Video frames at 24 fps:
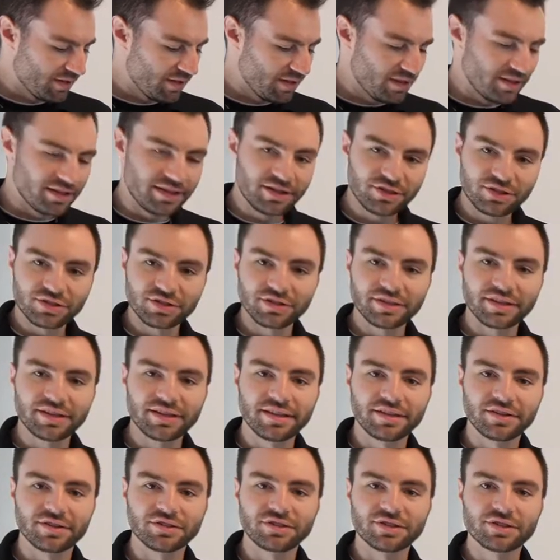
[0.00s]

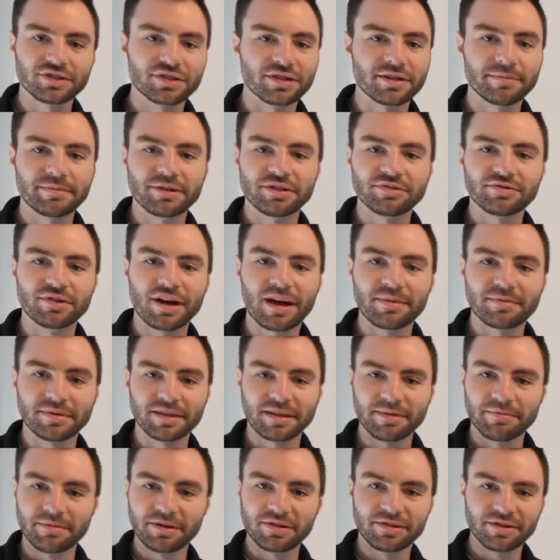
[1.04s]
Initially, they're just going to be dropped
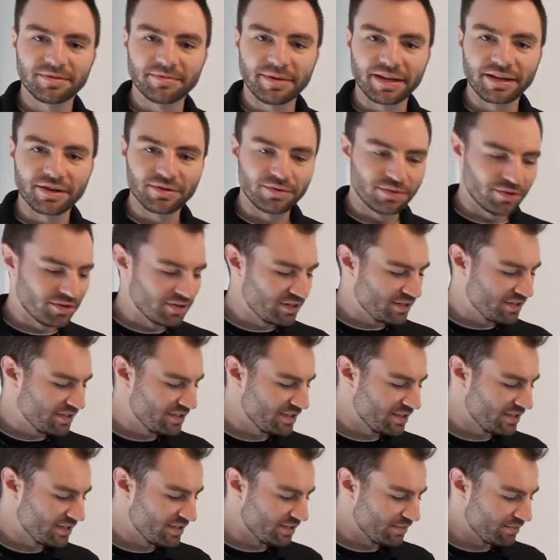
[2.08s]
in the middle of my coordinate
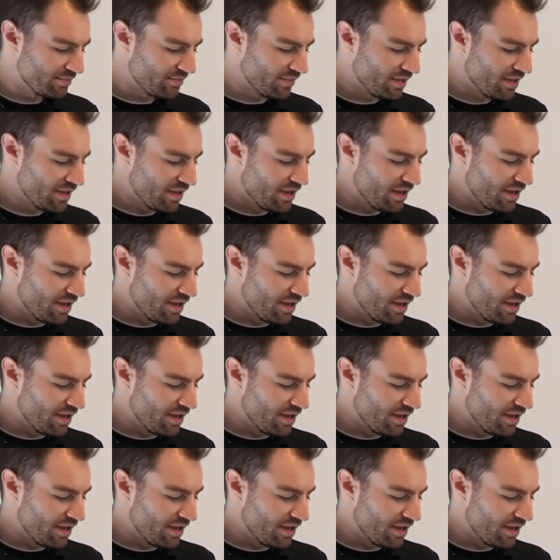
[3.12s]
system